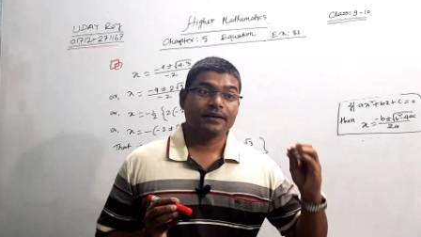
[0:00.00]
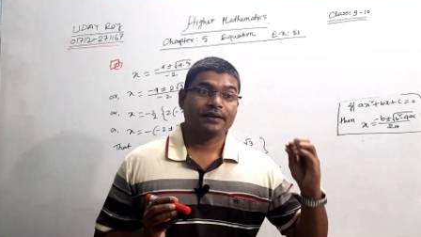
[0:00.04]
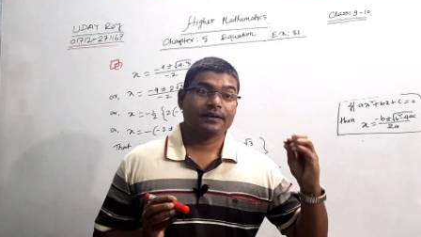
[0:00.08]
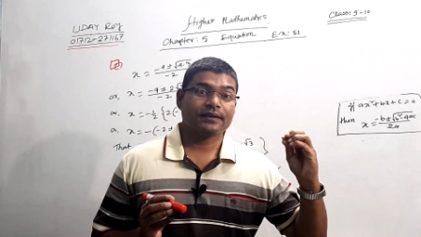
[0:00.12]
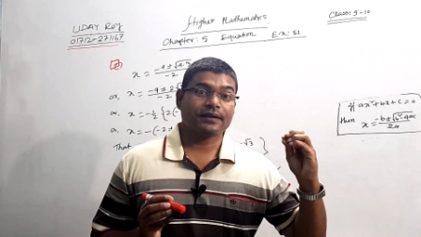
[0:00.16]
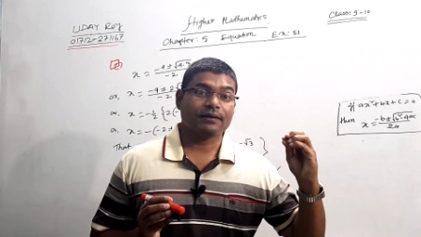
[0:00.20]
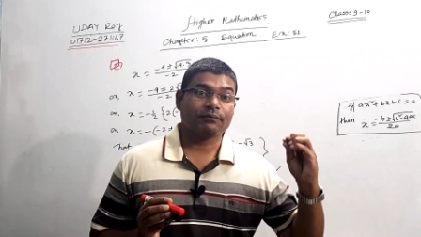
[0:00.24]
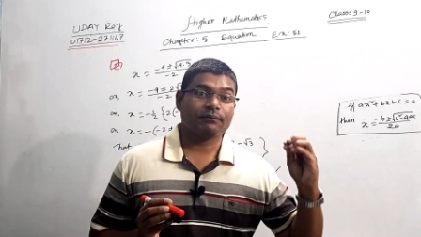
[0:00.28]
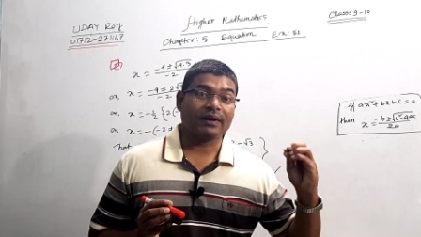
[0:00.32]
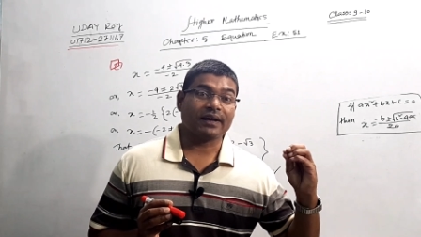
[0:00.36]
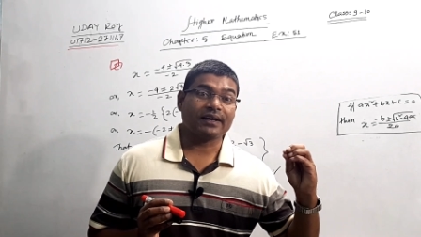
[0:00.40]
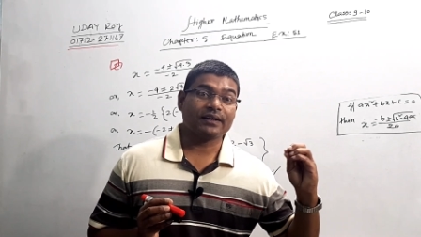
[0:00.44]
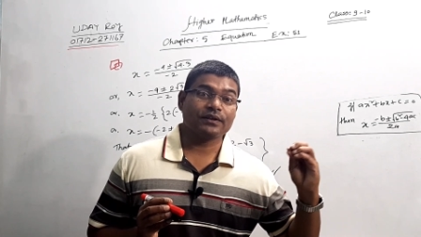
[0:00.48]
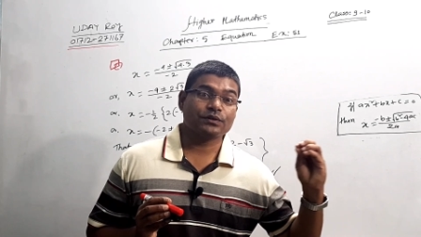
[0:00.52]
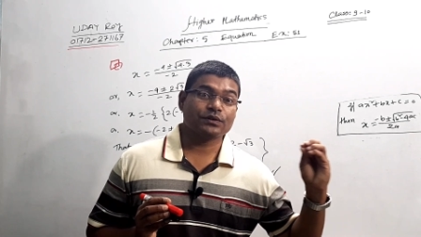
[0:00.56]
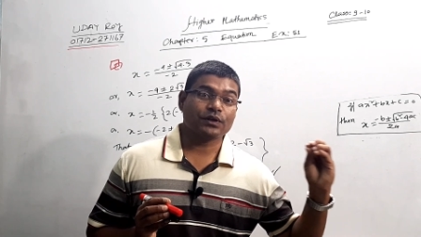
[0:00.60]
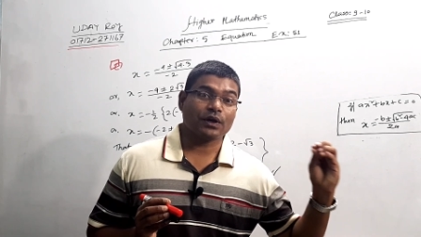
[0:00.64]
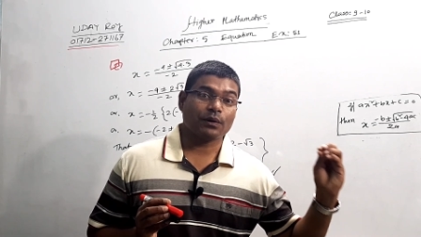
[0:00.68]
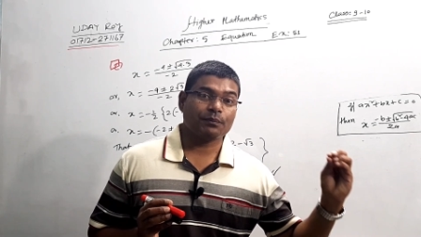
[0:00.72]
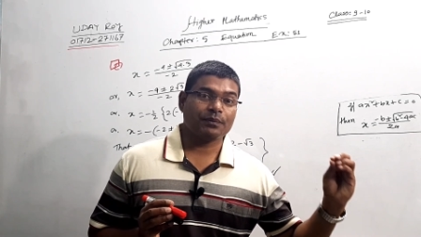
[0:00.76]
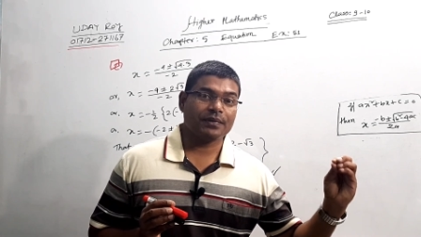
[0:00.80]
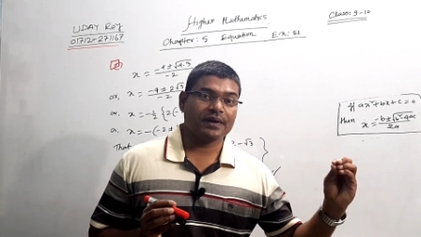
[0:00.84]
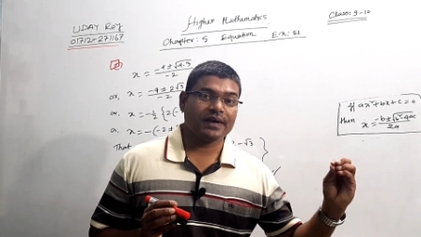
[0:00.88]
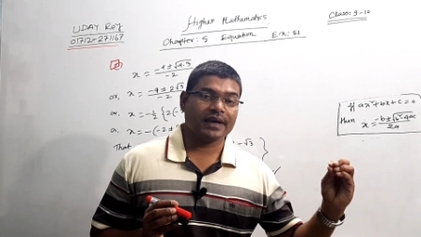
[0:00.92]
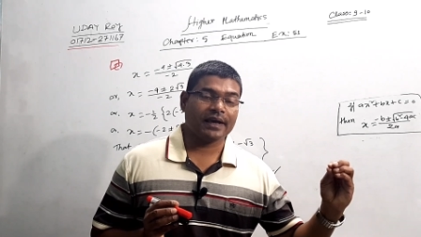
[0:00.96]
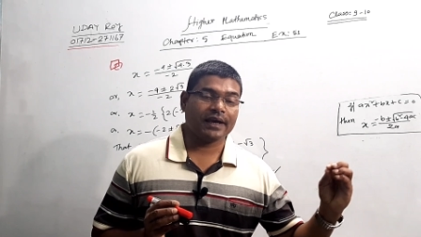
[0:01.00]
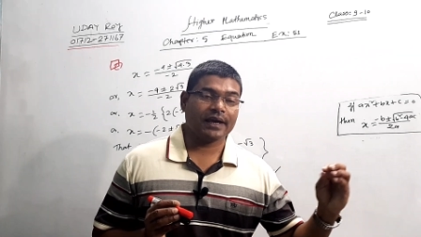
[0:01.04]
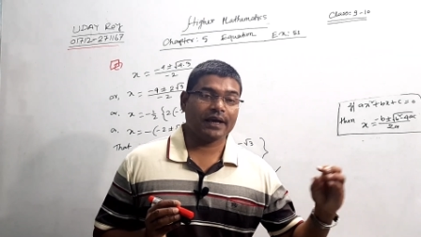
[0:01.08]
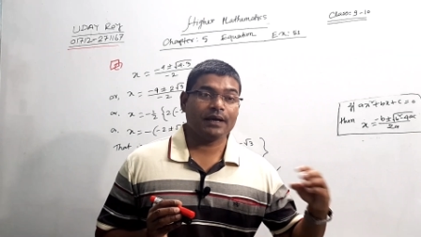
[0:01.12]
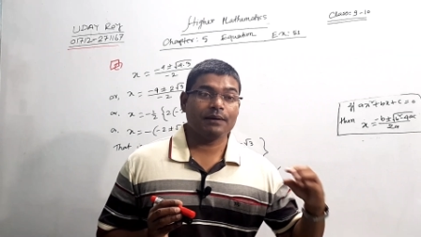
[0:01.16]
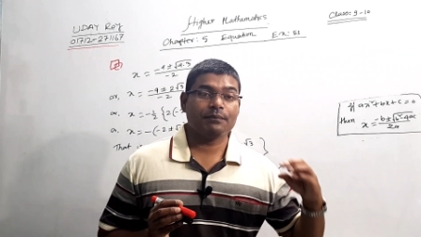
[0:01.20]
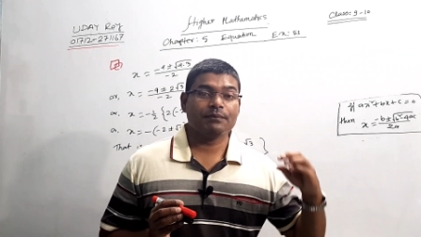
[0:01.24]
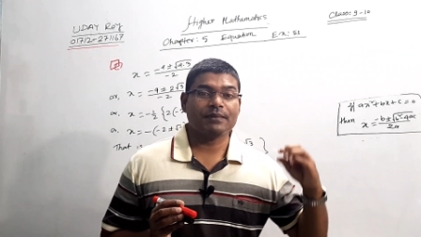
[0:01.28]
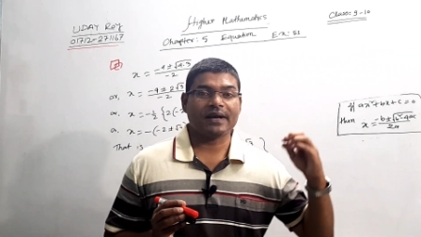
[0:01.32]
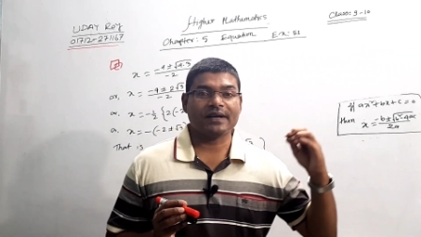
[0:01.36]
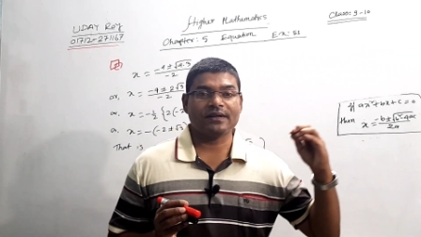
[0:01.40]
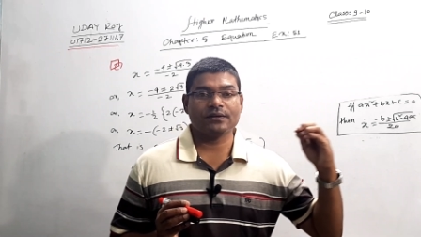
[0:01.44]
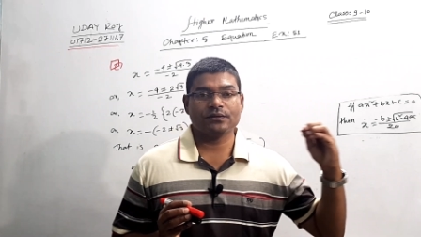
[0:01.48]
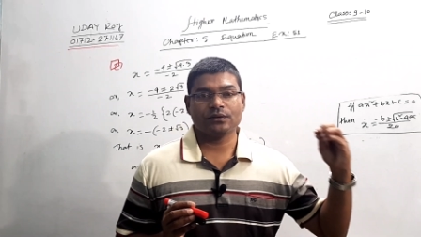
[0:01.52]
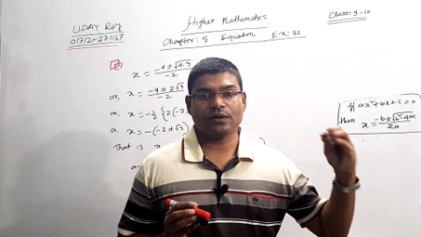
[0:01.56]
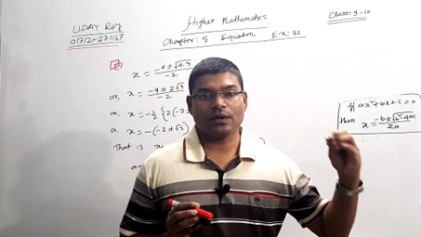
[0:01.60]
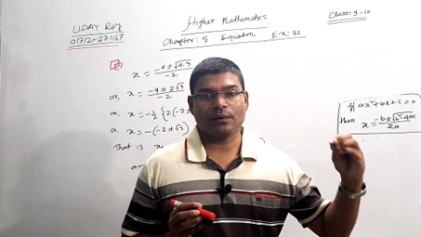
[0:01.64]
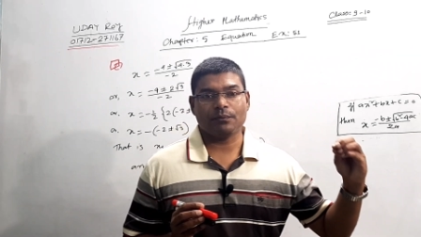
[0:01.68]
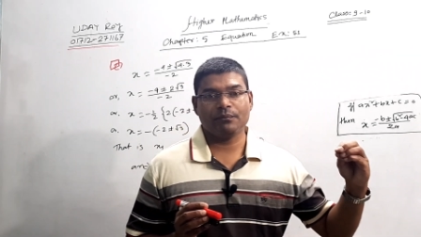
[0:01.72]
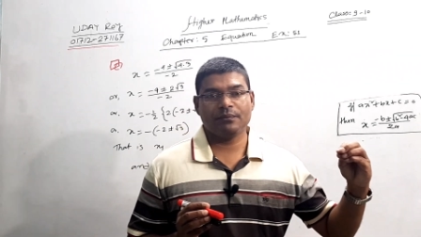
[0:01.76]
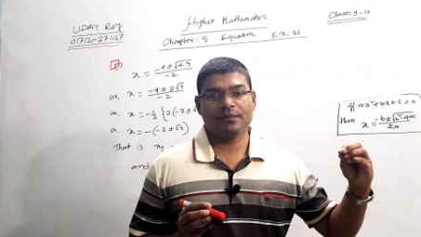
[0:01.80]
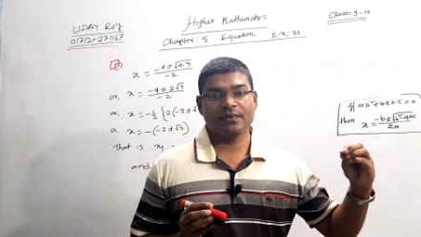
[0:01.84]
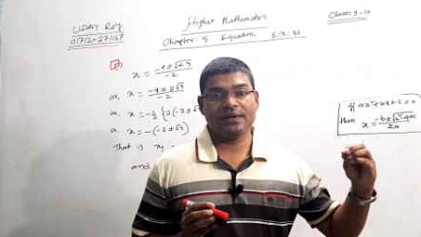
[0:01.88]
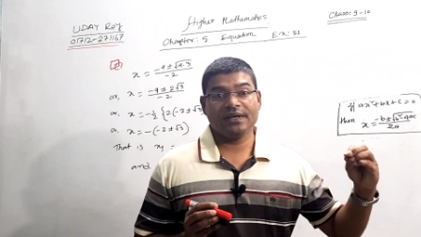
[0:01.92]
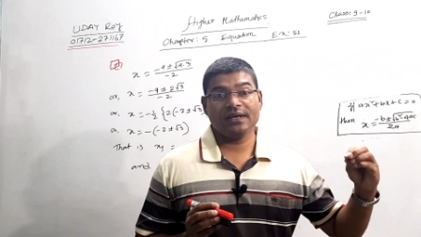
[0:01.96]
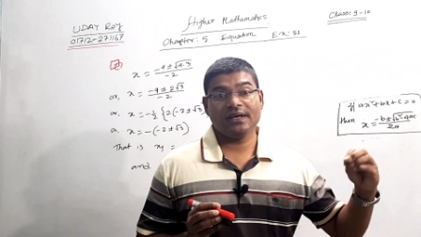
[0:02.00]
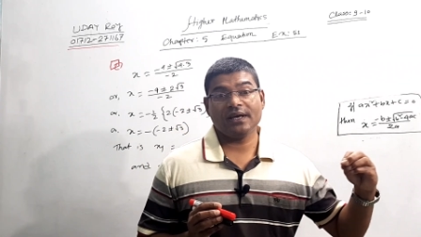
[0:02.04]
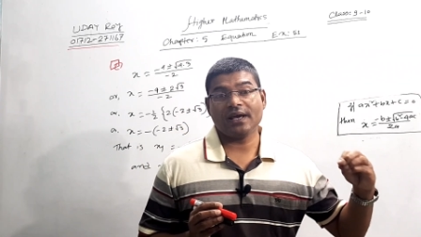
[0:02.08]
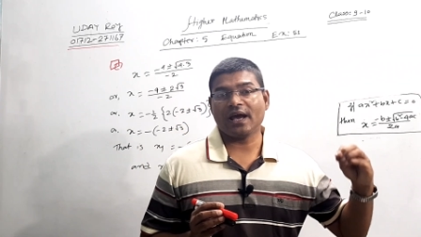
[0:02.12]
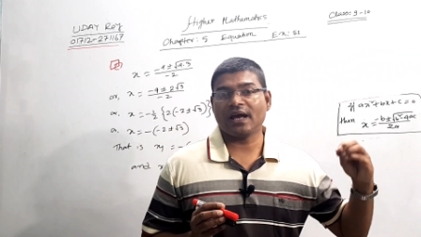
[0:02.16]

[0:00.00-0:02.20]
the values of a, values of b